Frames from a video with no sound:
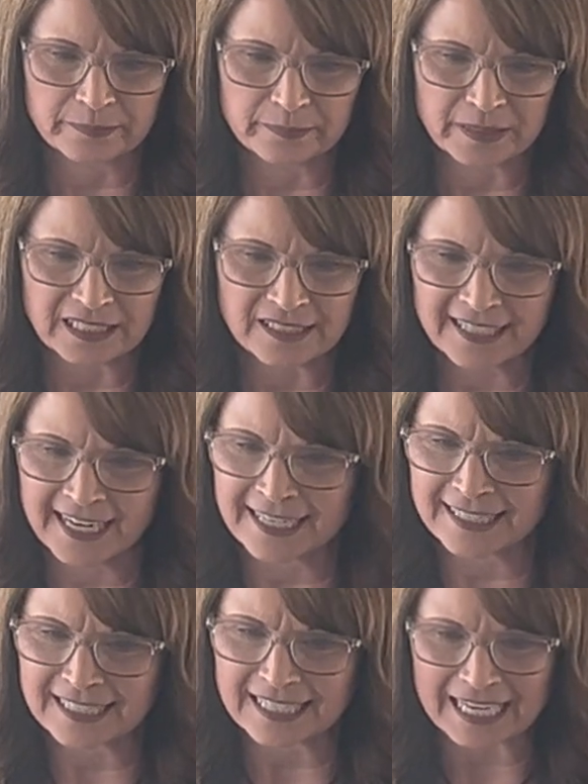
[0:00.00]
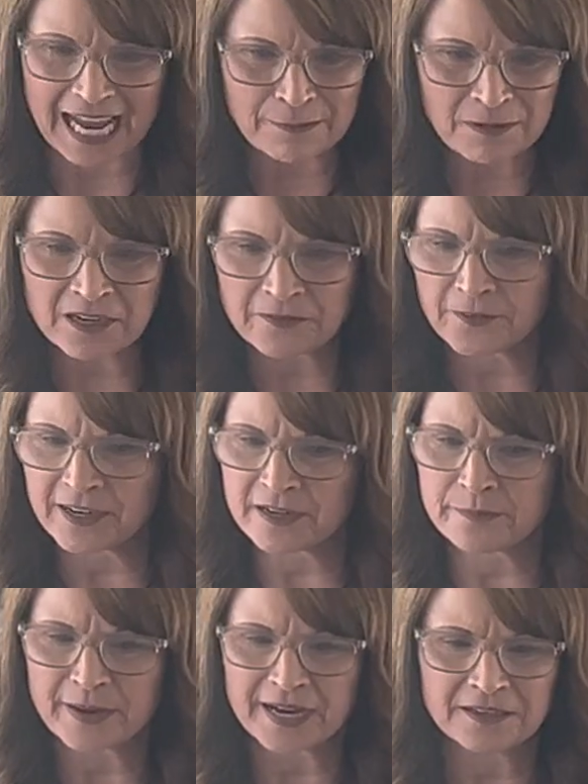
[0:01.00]
But to say, I'm not afraid
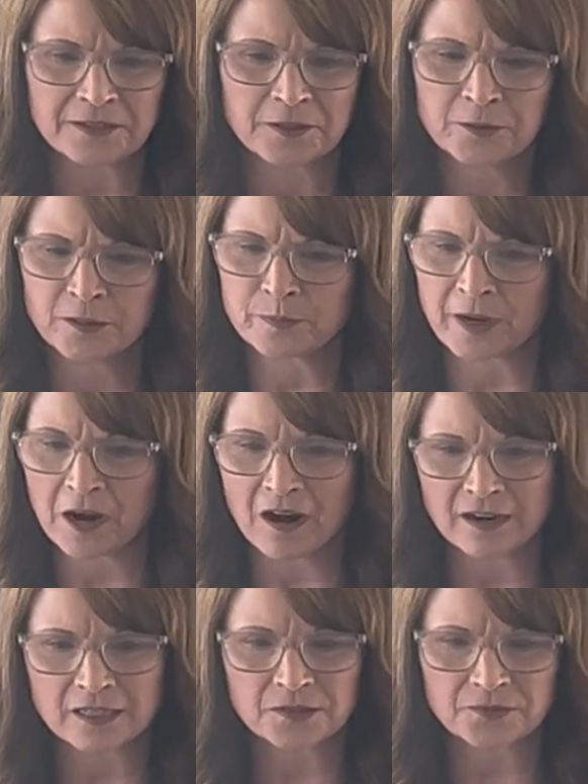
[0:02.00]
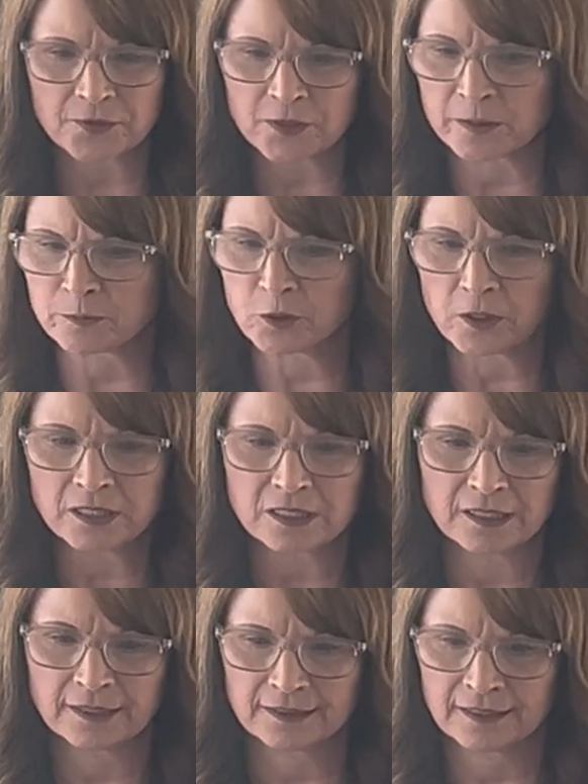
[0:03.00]
of bad news, my heart is firm,
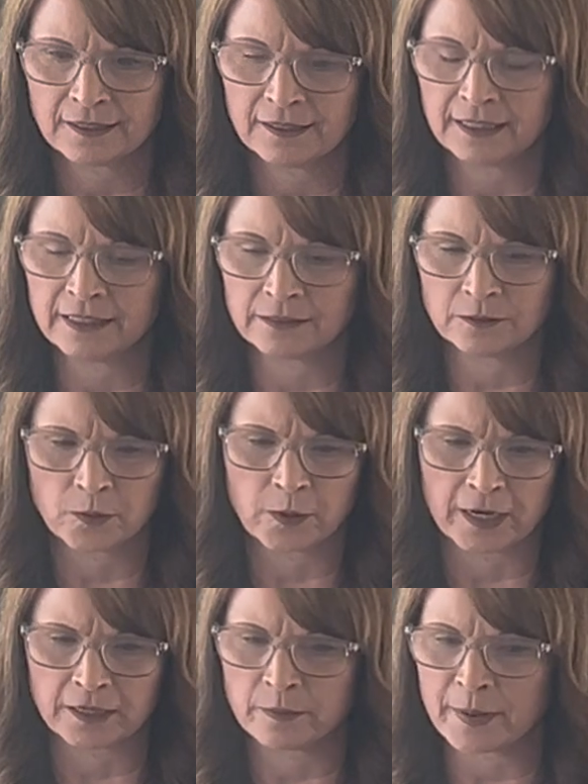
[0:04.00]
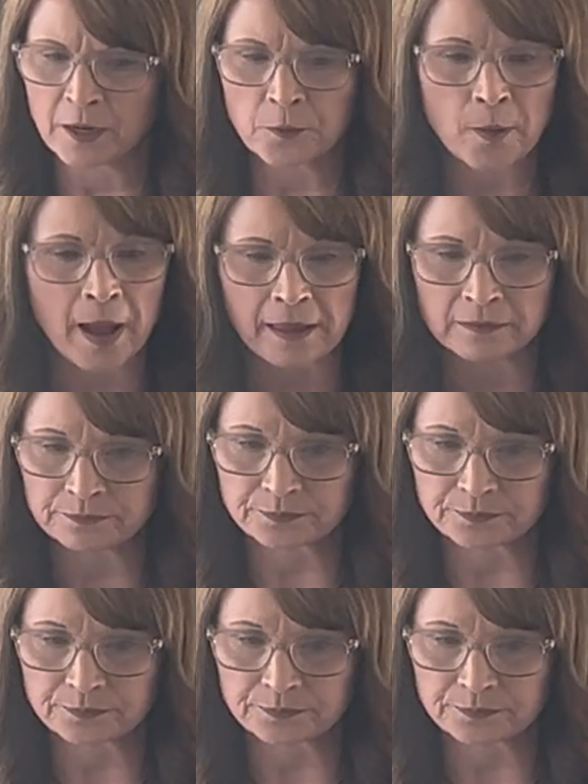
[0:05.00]
trusting in the Lord, no matter what.